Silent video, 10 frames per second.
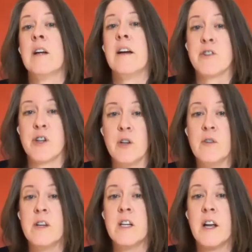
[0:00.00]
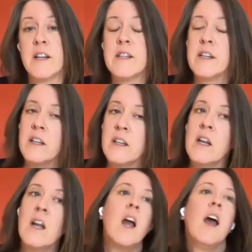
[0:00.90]
after COVID-19?
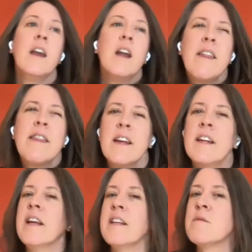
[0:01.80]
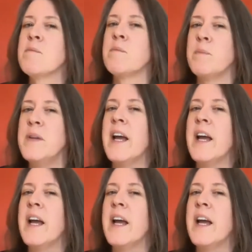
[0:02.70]
And I think I